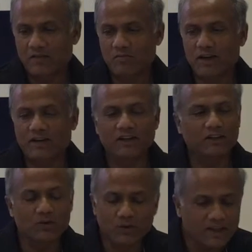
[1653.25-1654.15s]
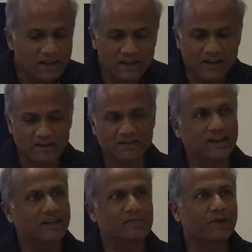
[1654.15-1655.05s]
But he knew he did not
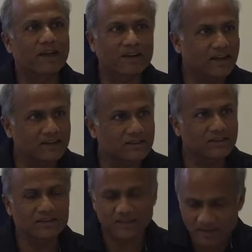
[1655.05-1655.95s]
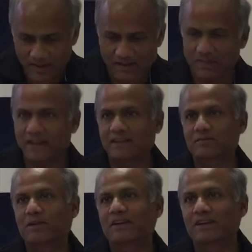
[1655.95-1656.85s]
really pay attention. He says, "I'm going to buy this
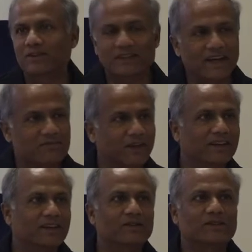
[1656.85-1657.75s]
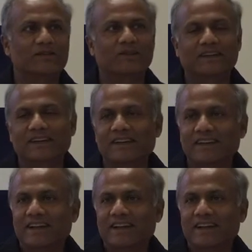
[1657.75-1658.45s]
painting or that painting or something," right?